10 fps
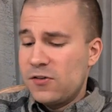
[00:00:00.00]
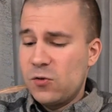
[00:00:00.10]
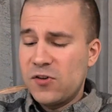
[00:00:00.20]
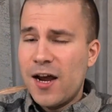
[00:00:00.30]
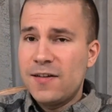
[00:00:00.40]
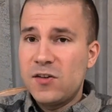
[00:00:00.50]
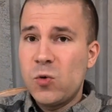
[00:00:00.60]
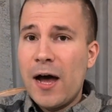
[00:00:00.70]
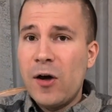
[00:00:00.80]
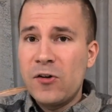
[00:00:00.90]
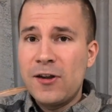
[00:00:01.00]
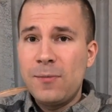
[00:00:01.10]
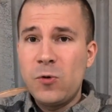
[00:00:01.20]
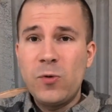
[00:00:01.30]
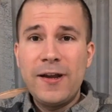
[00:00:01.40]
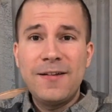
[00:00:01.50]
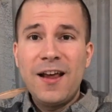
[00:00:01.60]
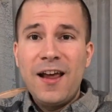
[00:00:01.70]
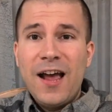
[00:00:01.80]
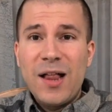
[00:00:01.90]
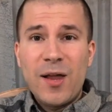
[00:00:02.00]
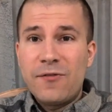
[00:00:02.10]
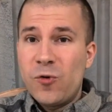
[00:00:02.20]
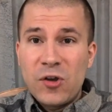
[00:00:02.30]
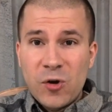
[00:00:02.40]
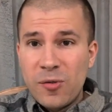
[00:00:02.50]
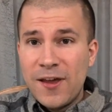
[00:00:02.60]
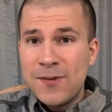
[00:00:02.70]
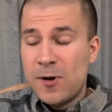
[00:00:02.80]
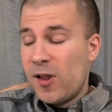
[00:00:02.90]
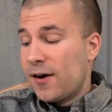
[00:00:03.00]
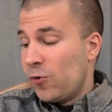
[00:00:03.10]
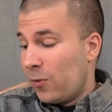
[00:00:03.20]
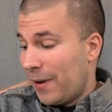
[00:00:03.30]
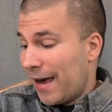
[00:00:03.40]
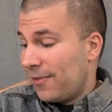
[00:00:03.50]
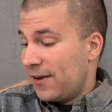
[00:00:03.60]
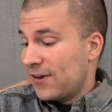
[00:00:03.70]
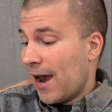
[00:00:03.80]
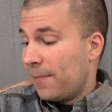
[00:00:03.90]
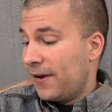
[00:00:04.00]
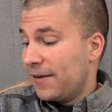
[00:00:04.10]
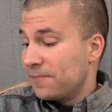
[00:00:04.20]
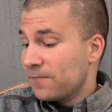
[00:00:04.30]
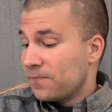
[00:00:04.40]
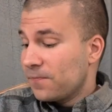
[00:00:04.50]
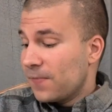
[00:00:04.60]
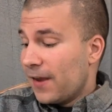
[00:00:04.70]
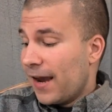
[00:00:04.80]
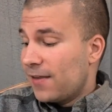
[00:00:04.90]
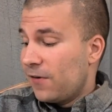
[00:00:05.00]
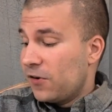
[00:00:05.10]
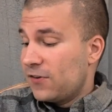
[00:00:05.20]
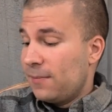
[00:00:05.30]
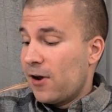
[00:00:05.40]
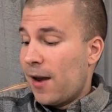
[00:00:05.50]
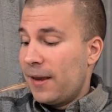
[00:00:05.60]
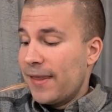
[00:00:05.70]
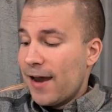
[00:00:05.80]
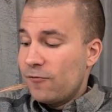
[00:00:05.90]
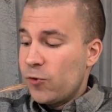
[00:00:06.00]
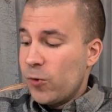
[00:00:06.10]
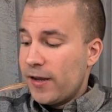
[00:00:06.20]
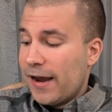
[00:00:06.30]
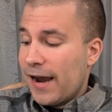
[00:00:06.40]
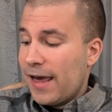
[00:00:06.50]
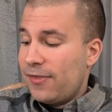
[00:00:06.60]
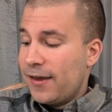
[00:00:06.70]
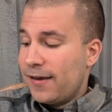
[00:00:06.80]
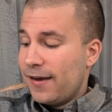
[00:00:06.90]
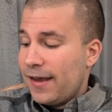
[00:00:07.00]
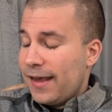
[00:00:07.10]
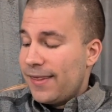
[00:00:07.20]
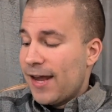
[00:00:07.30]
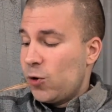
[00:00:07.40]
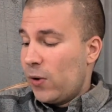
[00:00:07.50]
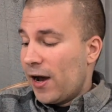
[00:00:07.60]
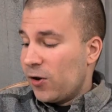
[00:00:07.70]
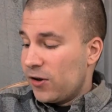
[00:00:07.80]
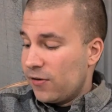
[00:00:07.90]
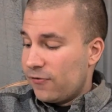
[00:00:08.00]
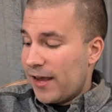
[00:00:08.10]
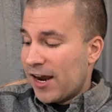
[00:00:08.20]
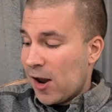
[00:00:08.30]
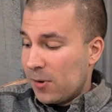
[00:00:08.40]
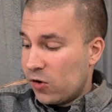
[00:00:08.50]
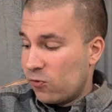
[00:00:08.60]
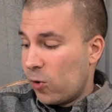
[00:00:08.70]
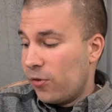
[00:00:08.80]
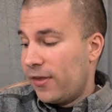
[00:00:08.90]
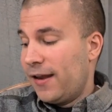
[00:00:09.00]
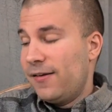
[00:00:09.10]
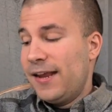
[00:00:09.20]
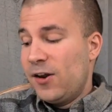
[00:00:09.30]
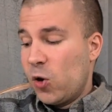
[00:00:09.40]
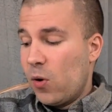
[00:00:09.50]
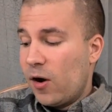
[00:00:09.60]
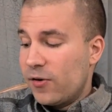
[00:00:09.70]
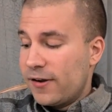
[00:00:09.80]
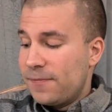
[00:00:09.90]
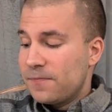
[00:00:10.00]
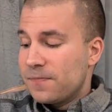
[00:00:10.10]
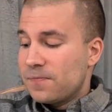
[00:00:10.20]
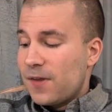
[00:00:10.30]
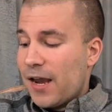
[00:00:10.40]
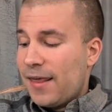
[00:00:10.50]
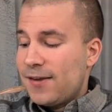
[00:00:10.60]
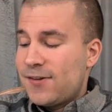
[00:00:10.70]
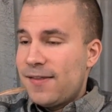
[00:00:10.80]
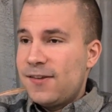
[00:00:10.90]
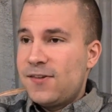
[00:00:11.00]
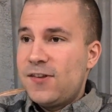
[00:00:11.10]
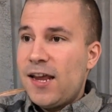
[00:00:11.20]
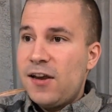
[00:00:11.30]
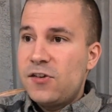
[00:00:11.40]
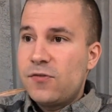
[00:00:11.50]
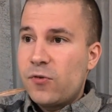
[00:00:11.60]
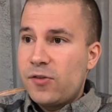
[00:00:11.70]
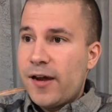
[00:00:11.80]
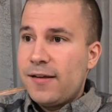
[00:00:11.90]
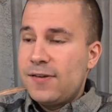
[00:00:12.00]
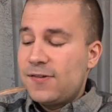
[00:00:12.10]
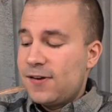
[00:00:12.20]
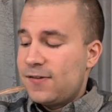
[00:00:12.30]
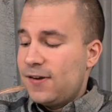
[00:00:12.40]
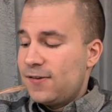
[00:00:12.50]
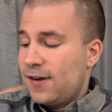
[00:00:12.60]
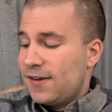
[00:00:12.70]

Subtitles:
So it's kind of this duality between a lot of really good things, but a lot of really bad things happening at the very same time. And that really, I think, that duality of economic growth and inequality, I think, set the stage for the 1960s.